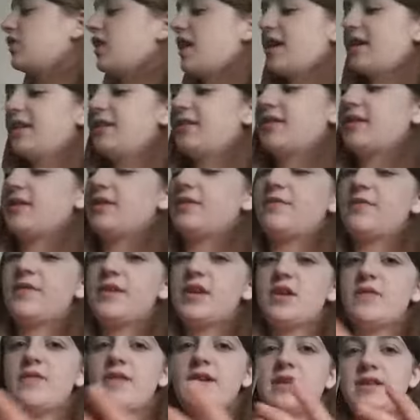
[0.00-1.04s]
try and like
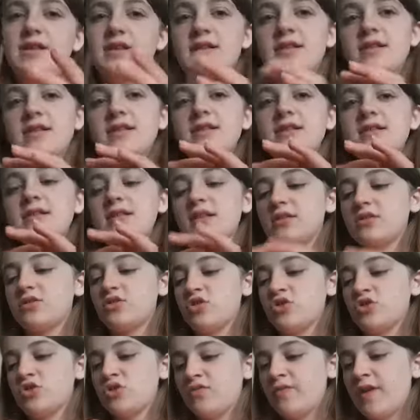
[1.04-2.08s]
think of ideas. This is
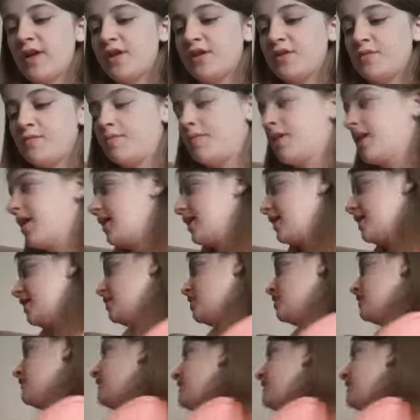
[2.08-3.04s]
just a random package I